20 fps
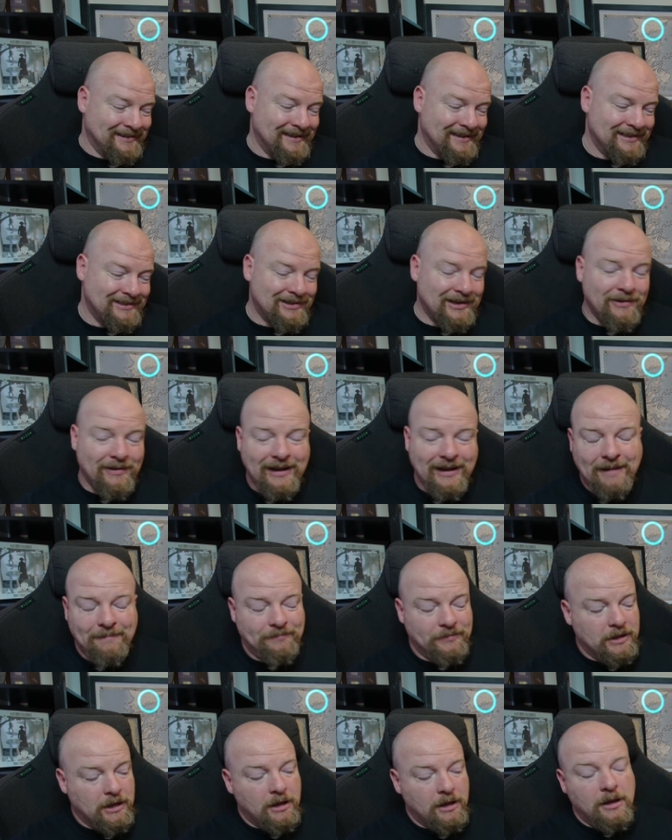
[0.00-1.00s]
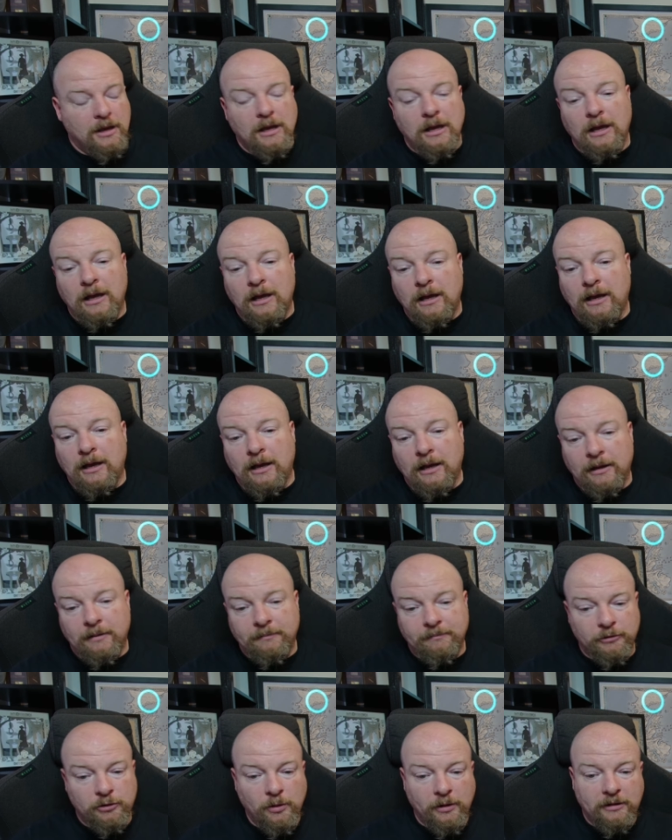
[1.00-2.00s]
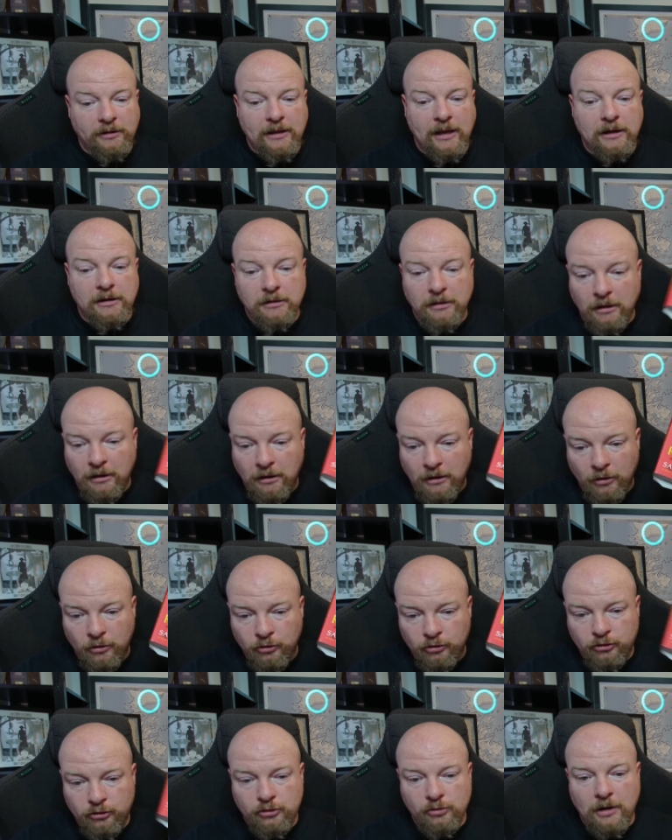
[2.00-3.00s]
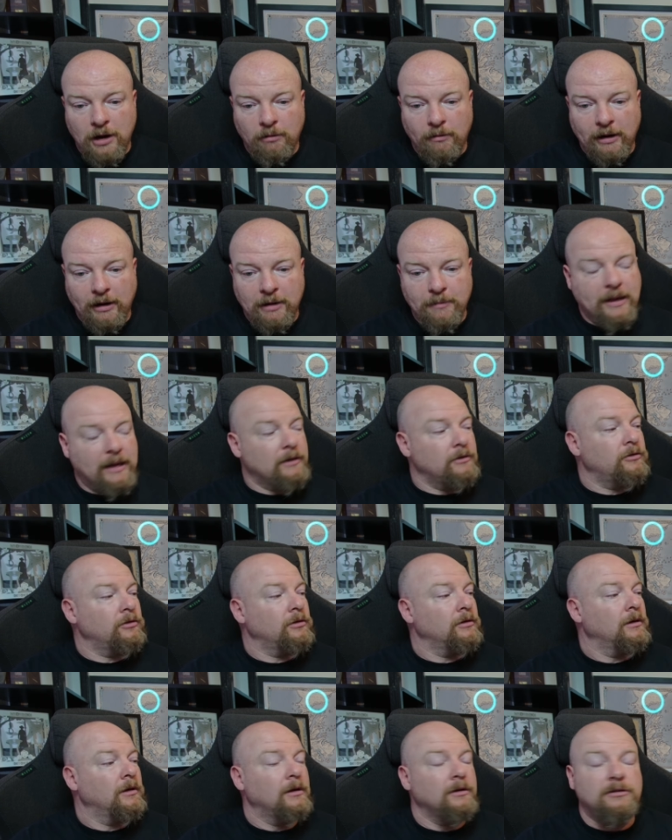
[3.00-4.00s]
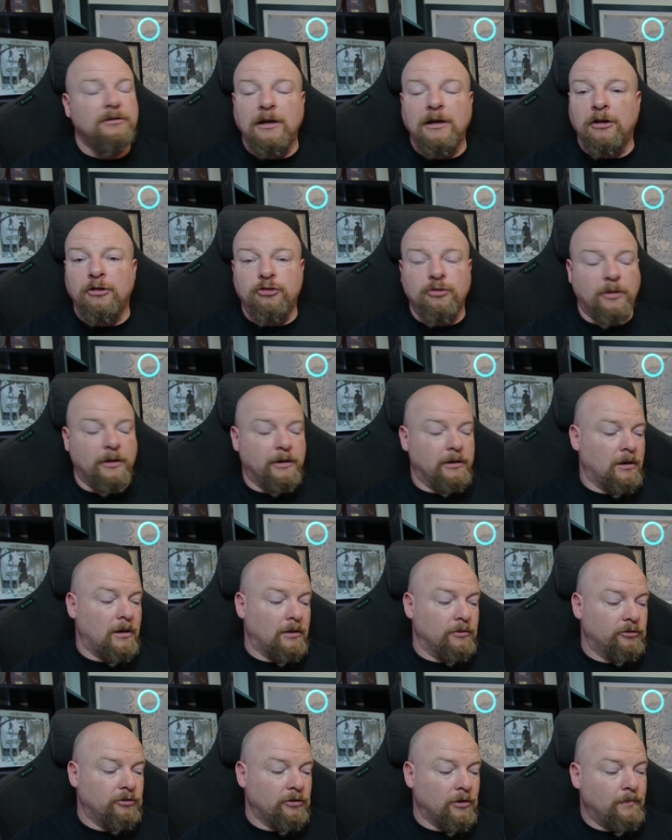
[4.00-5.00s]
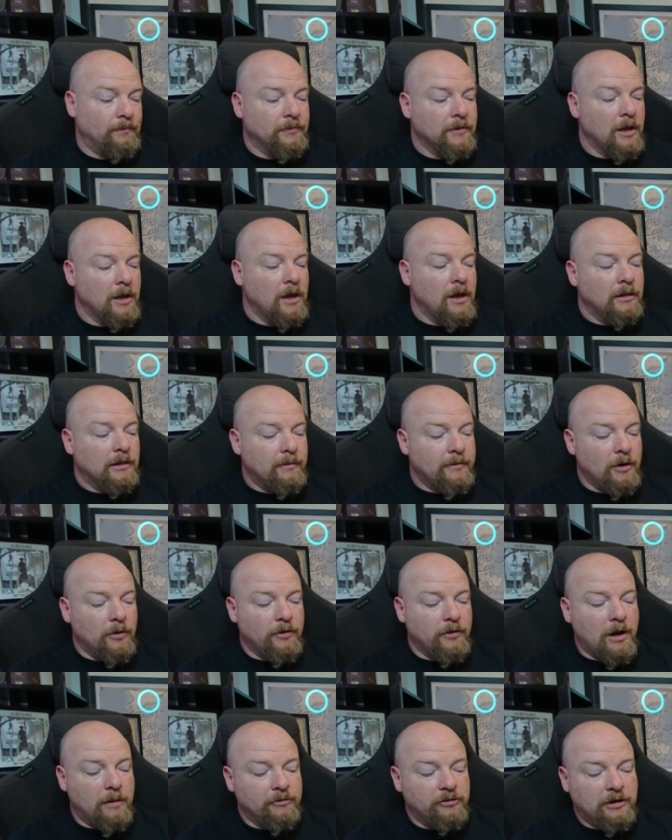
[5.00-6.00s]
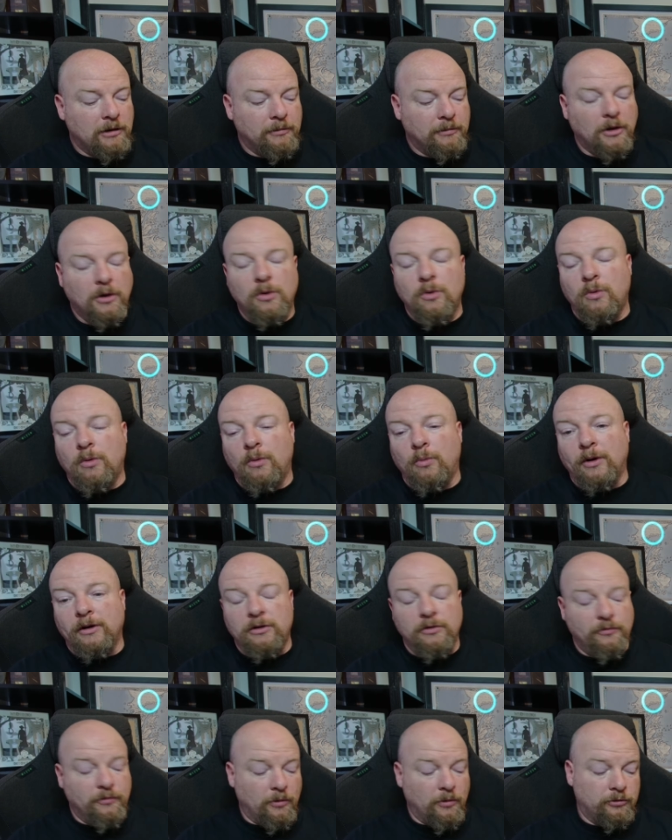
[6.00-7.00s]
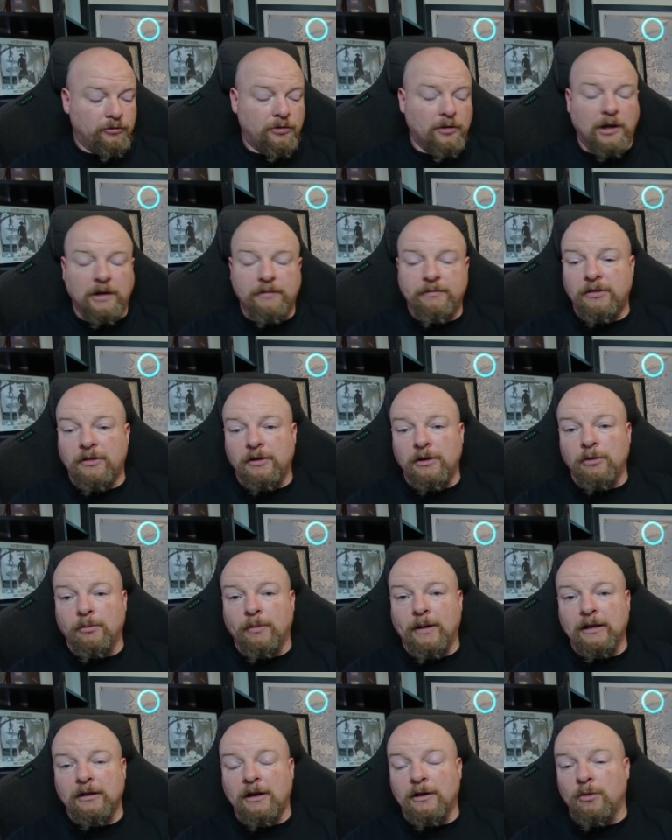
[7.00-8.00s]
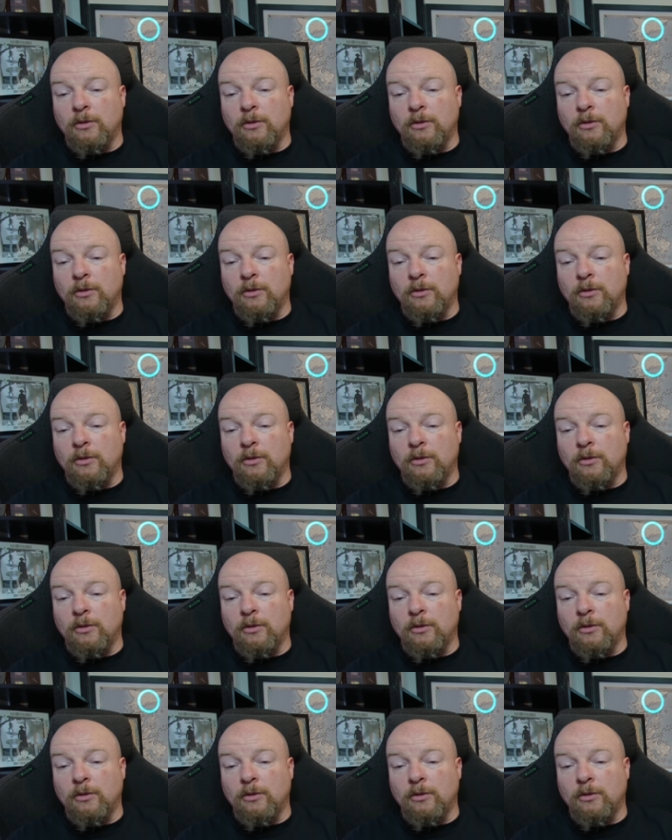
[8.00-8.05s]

So anyway, yeah, uh, two out of ten, do not recommend, didn't enjoy it at all. So let me know in the comments down below what you folks thought of it, that you read it. I know